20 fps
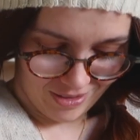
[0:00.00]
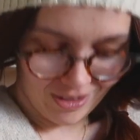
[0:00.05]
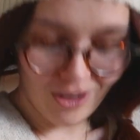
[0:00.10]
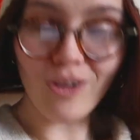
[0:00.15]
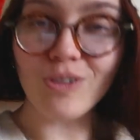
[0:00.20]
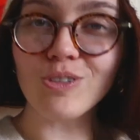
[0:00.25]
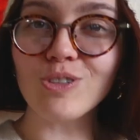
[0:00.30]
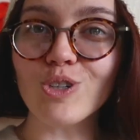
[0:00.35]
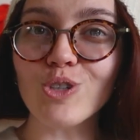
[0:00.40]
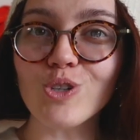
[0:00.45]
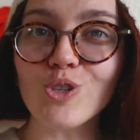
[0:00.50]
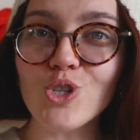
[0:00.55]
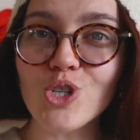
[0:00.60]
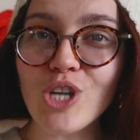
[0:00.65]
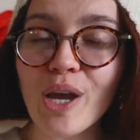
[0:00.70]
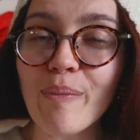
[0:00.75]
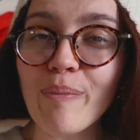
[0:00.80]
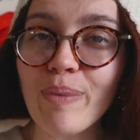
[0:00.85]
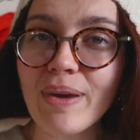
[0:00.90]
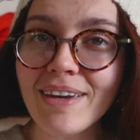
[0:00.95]
altered
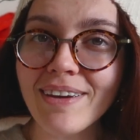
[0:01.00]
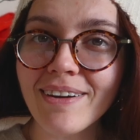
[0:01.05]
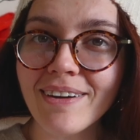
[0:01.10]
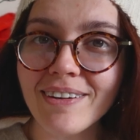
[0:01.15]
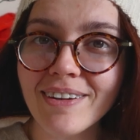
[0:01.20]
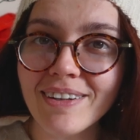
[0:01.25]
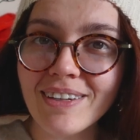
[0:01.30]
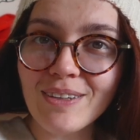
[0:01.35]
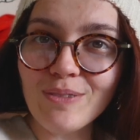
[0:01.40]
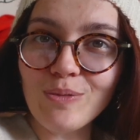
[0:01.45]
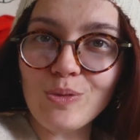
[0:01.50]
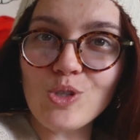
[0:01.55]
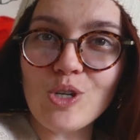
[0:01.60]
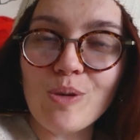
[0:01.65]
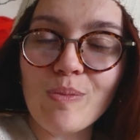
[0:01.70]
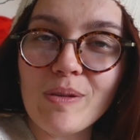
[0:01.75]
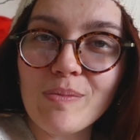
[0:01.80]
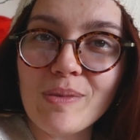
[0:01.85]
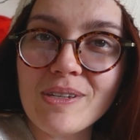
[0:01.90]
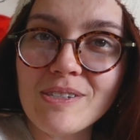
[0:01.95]
champagne cardigan, which I
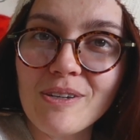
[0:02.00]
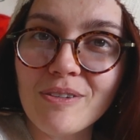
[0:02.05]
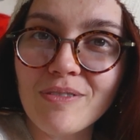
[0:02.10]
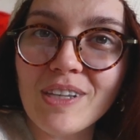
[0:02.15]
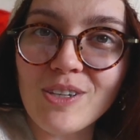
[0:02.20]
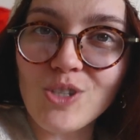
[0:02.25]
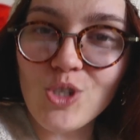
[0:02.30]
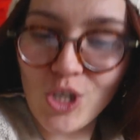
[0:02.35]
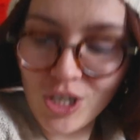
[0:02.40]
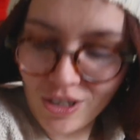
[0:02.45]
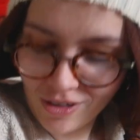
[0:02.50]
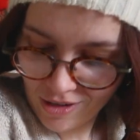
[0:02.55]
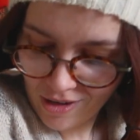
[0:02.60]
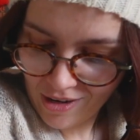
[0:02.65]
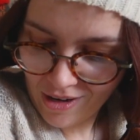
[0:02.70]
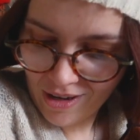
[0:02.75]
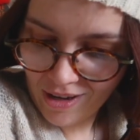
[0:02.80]
made myself last year.